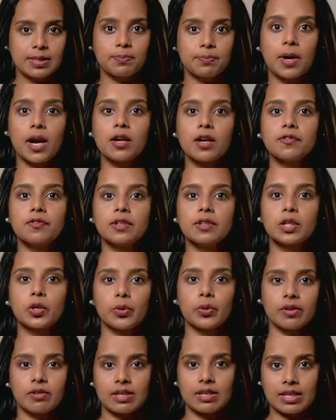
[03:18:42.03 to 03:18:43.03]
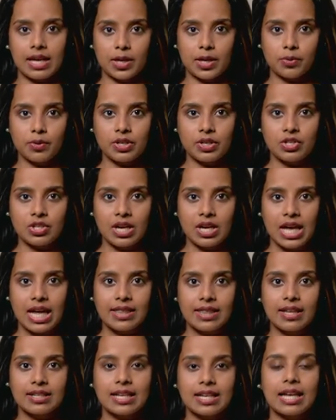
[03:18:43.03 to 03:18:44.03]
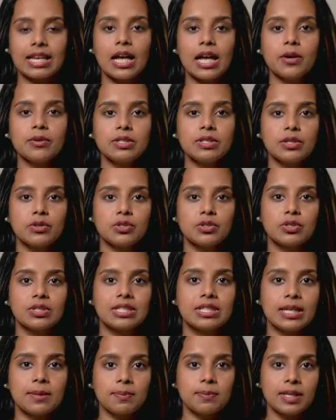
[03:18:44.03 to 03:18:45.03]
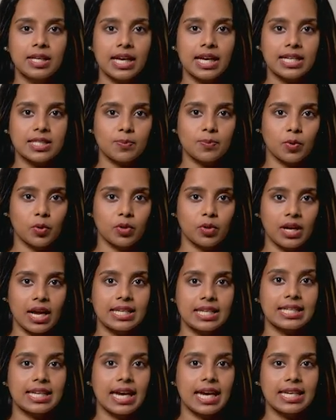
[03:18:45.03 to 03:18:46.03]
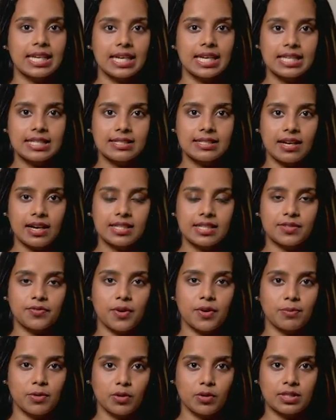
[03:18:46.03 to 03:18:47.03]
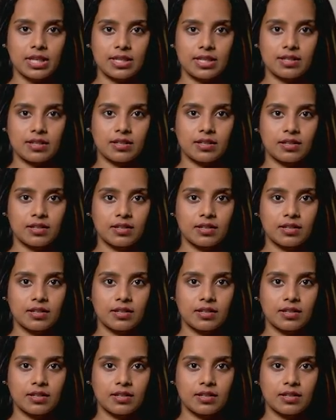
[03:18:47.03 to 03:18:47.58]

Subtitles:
a powerful query language that allows you to deeply explore and gain insights from your data.